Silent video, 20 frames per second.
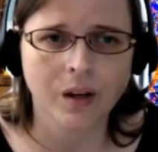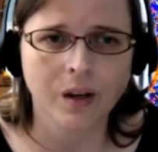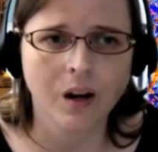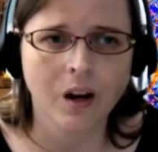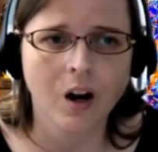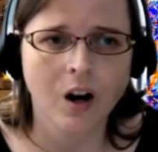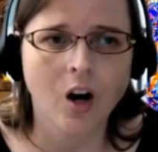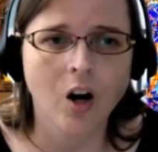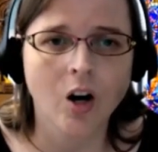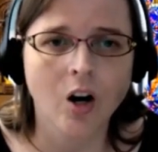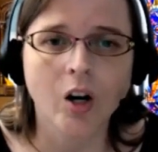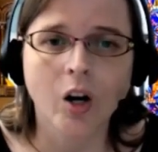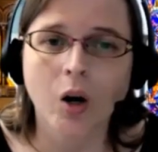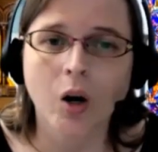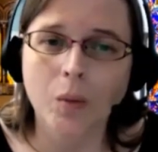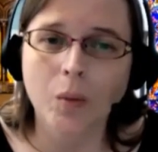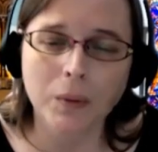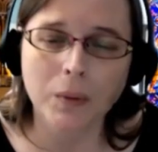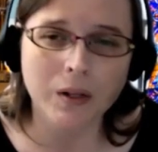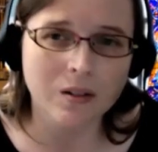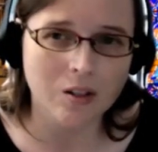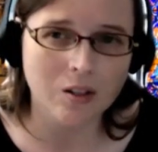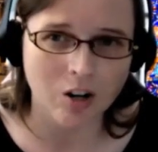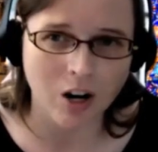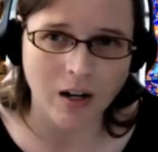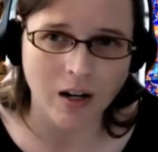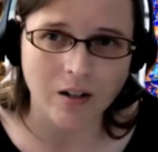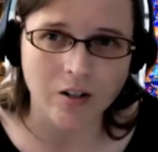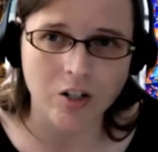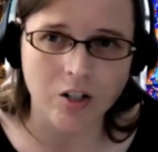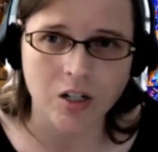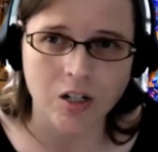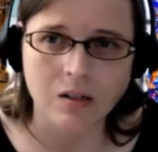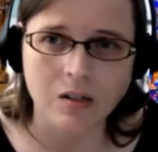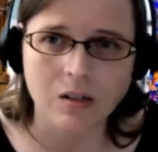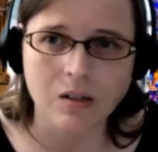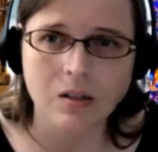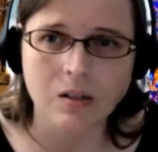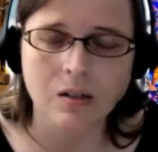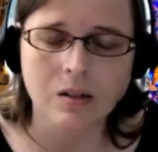Our coping
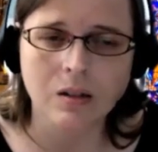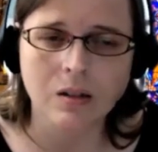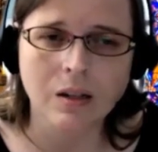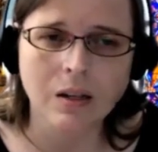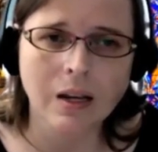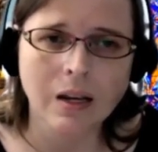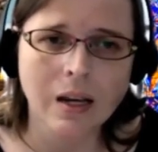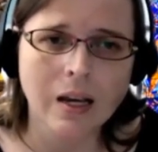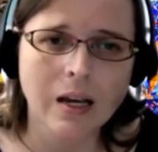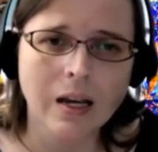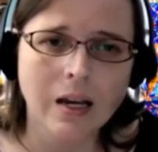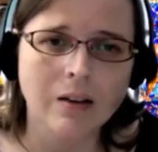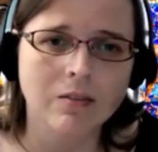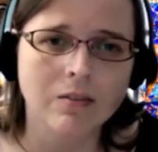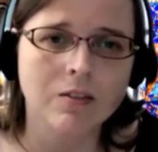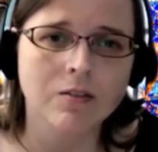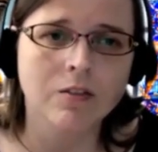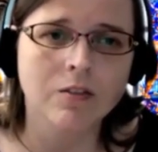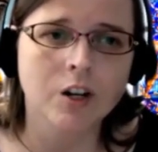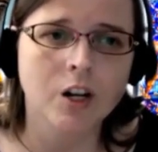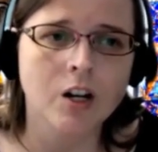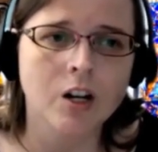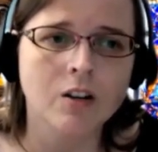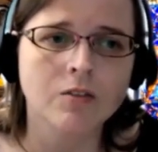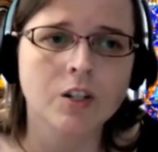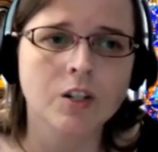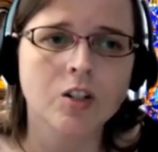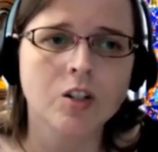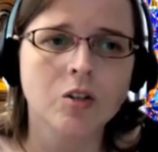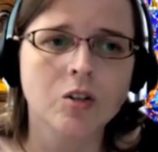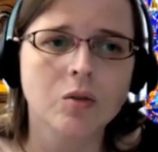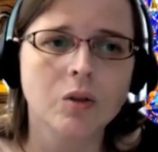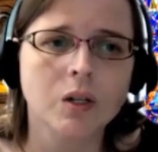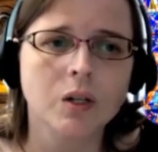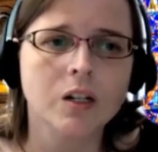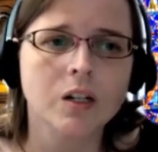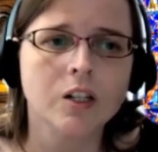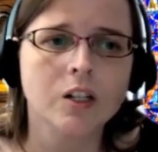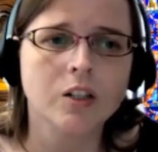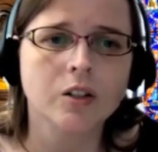strategies have evolved to
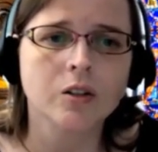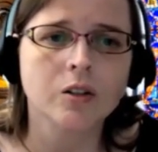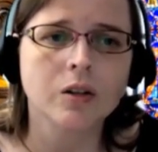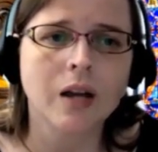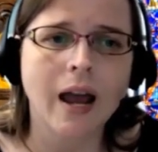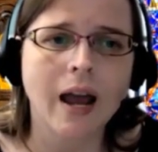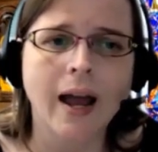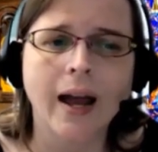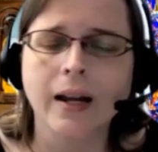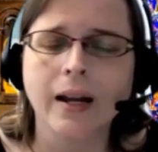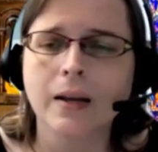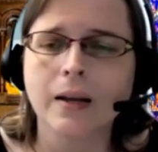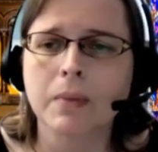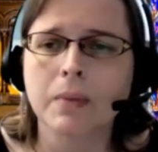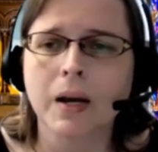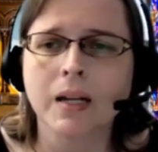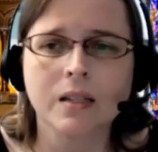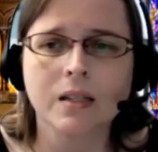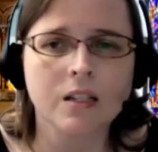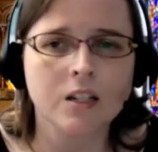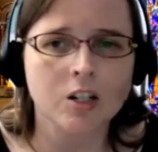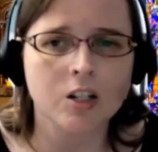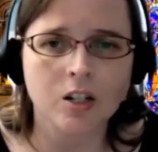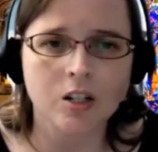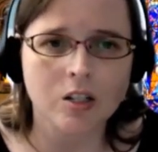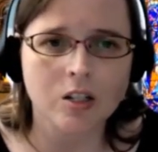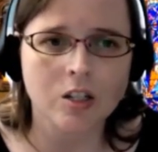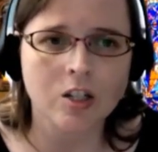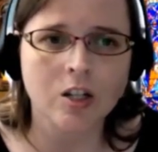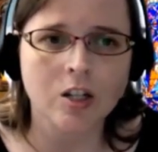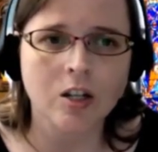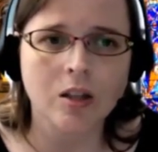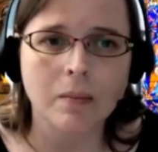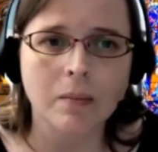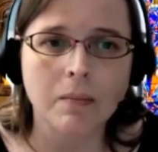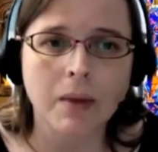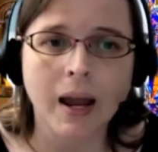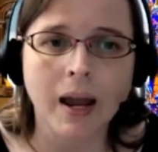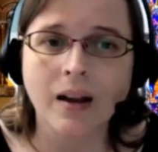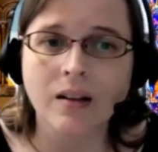include adding messages to the
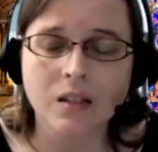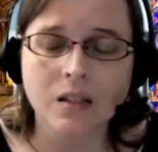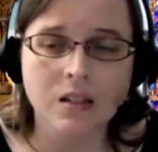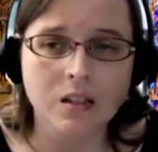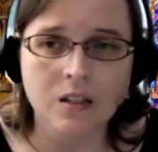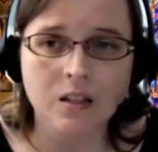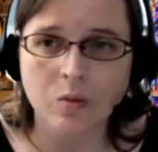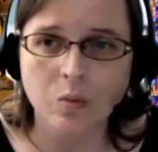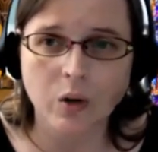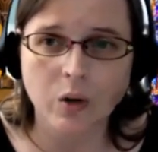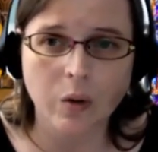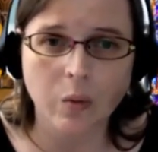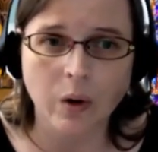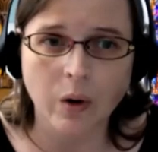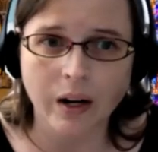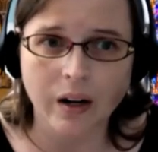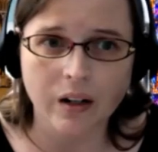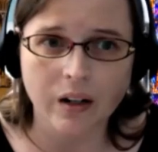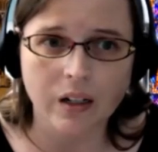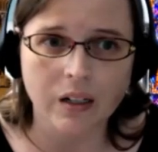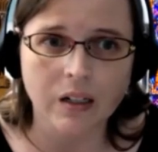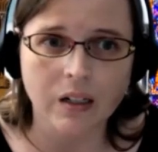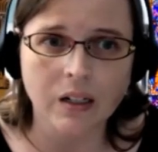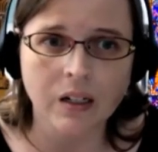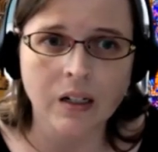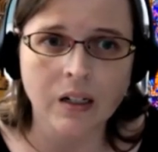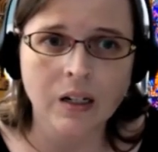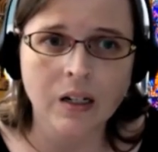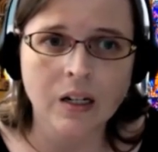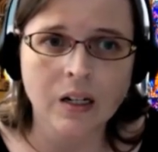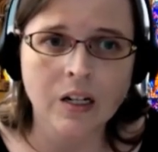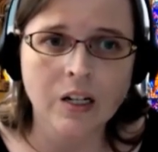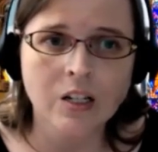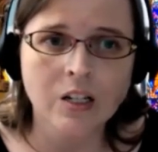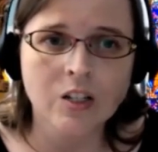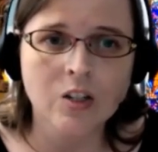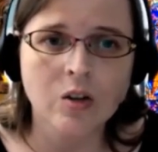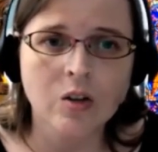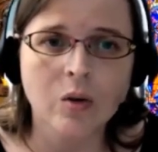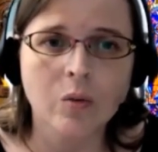masks we wear
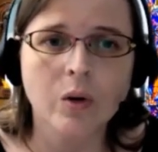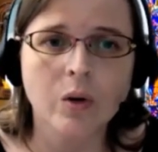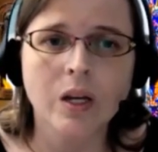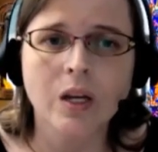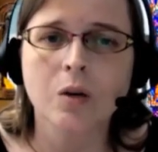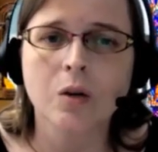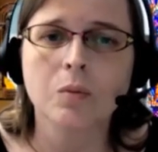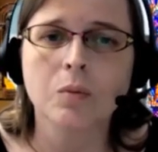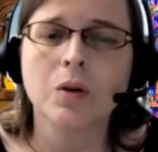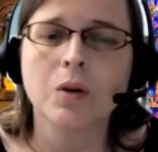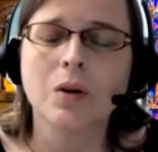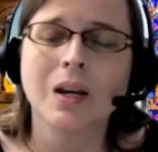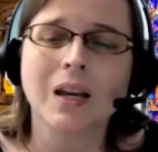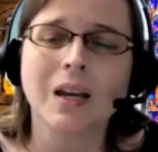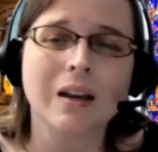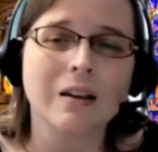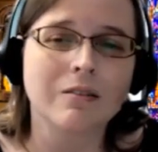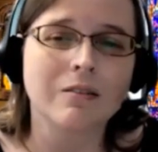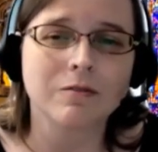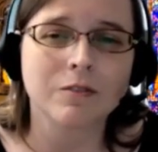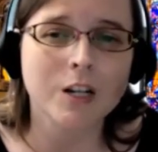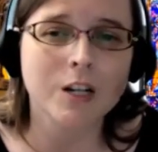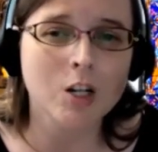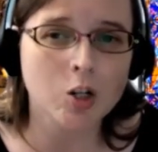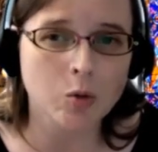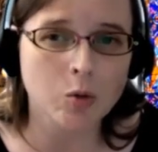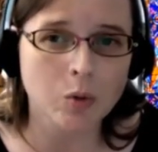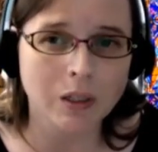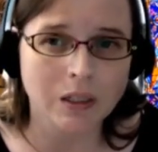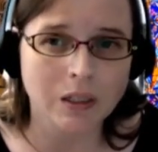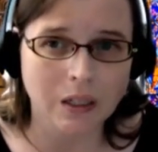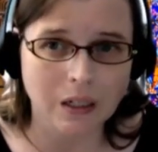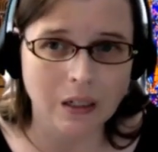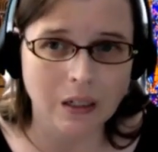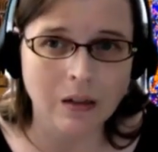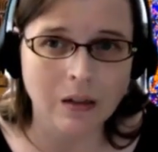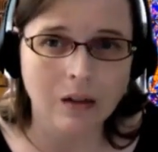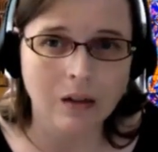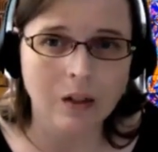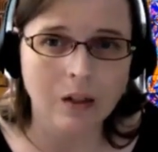so that we communicate
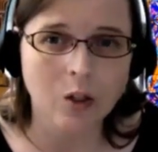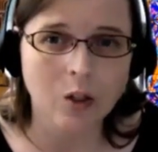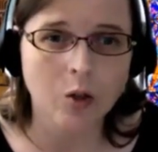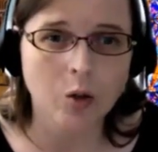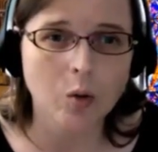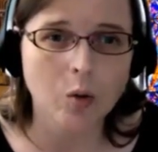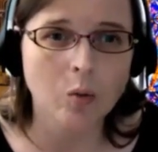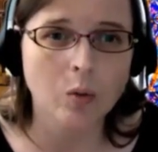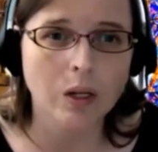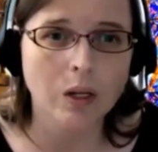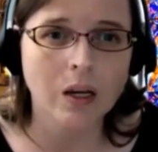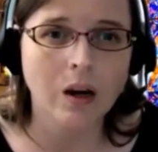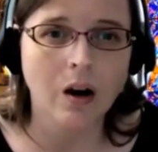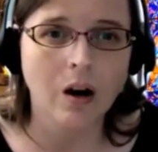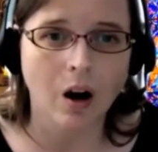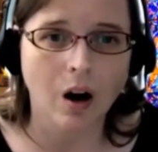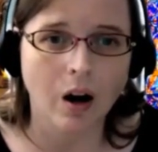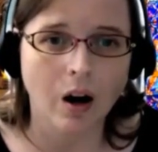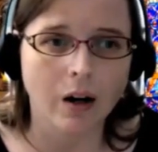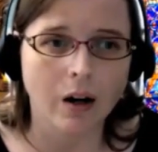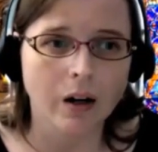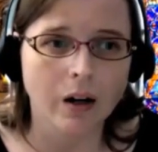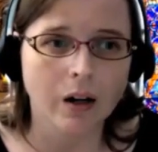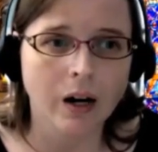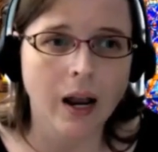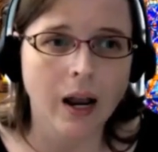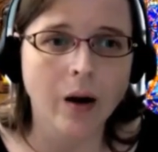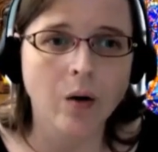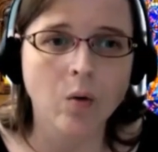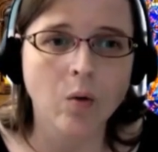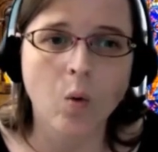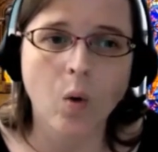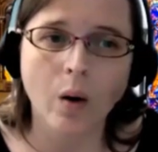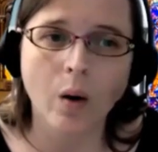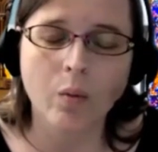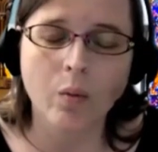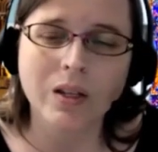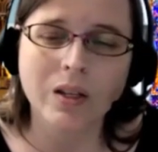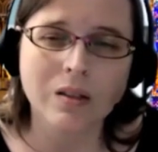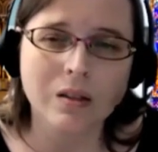visually who we are and what
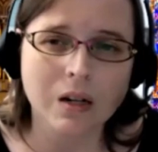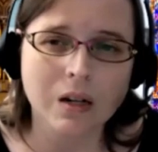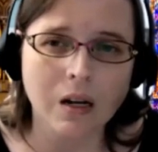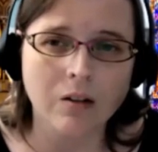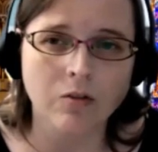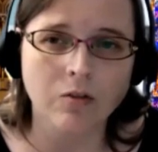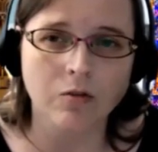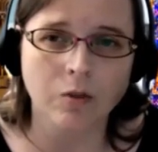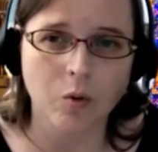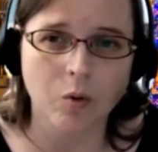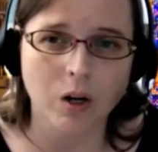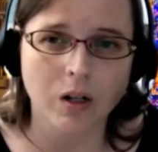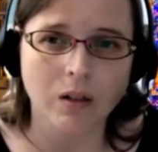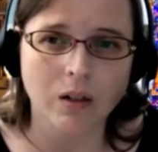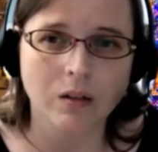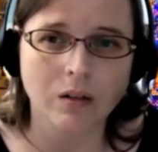we stand for,